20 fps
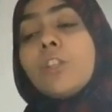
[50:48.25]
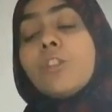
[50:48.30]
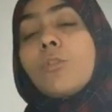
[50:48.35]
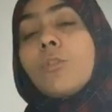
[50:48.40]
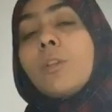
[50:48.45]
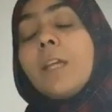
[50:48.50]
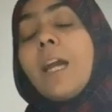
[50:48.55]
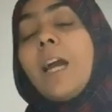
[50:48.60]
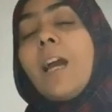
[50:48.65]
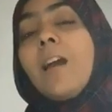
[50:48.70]
So
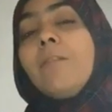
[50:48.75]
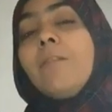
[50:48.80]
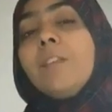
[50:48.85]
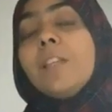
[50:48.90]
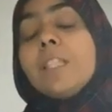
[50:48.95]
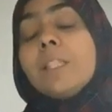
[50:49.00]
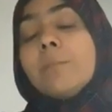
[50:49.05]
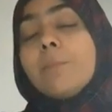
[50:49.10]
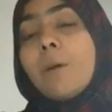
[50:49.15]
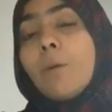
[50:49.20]
they have
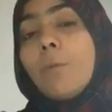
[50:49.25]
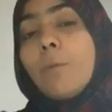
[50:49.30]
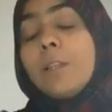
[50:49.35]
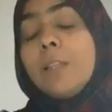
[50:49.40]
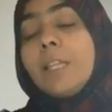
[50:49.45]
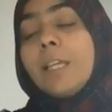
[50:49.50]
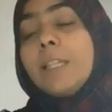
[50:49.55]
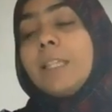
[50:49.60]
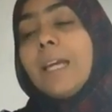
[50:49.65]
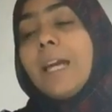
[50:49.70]
this
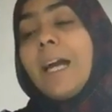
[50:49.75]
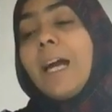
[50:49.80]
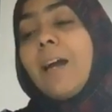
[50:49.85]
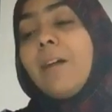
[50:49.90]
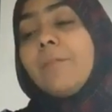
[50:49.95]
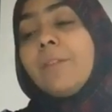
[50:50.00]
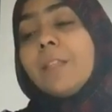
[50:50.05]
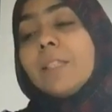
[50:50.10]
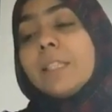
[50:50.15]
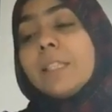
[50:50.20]
mawadda, they
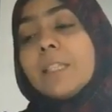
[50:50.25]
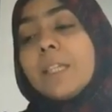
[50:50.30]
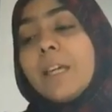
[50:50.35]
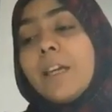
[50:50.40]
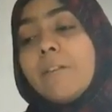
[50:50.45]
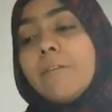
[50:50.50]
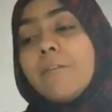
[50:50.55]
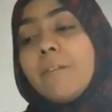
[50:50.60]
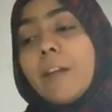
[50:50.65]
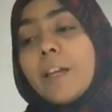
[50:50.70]
have this
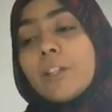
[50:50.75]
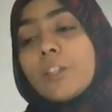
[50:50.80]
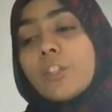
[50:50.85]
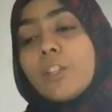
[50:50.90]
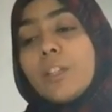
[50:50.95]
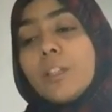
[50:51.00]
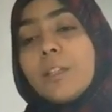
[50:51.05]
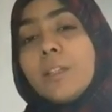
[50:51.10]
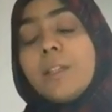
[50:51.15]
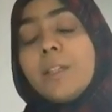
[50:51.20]

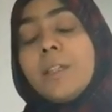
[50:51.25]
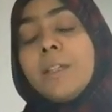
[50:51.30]
affection.